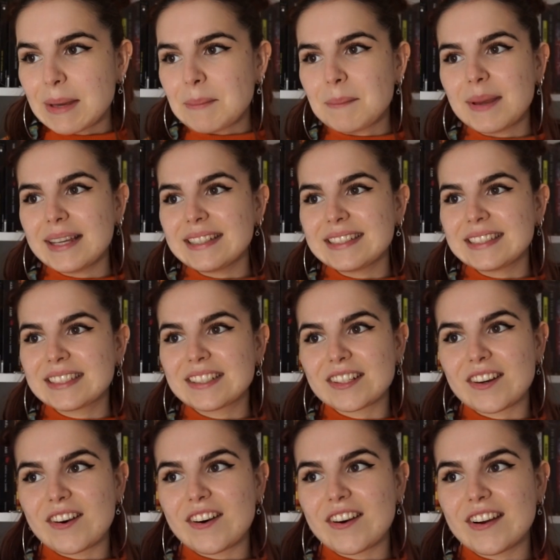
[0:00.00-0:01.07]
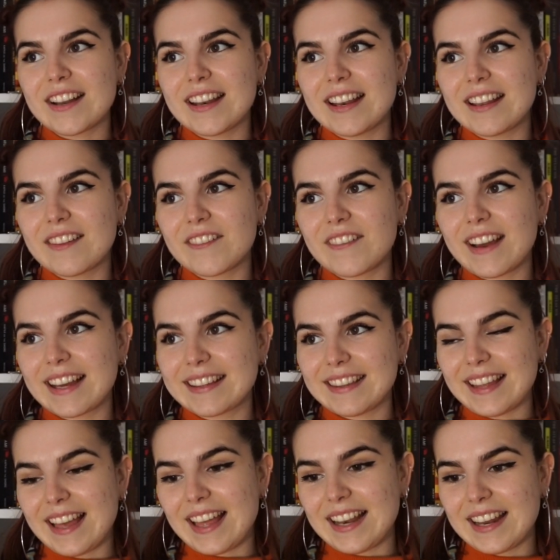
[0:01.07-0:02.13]
based on the fact
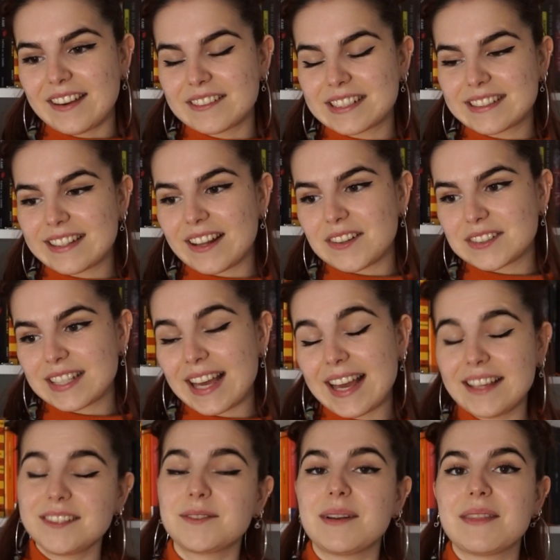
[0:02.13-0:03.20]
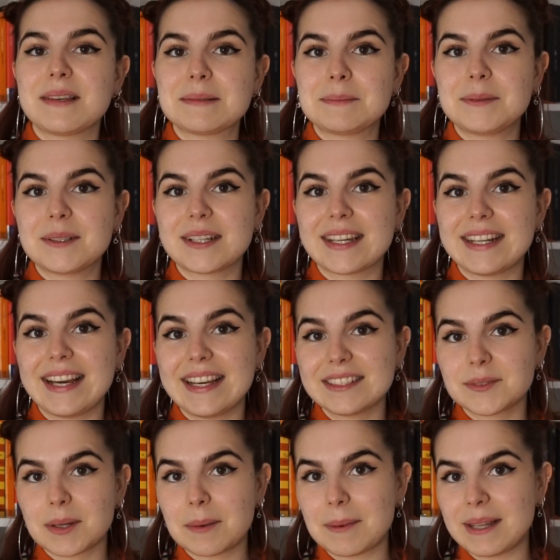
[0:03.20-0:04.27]
that Harry Styles has read this book and
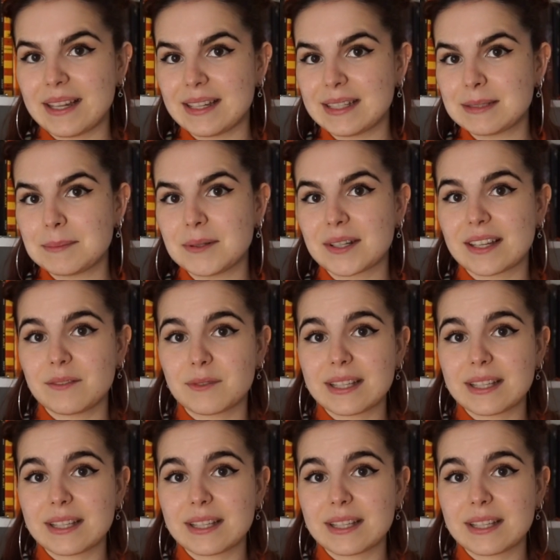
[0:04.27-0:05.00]
has recommended this book and